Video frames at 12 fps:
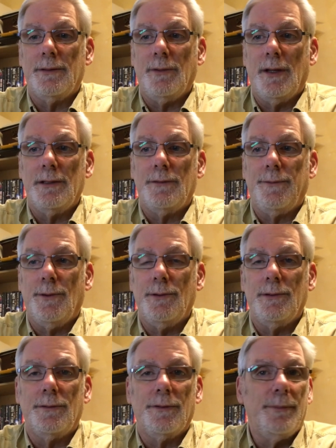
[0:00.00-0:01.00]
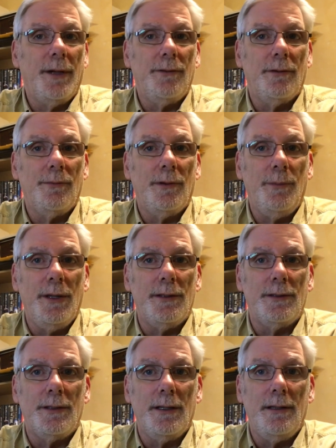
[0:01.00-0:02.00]
some nice photos from my trip to
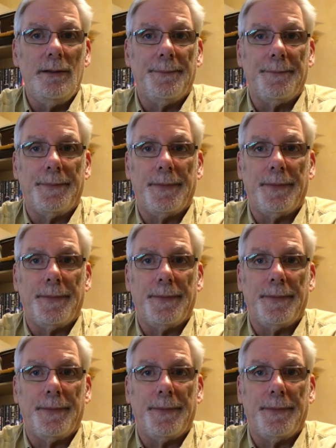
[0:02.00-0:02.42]
BC,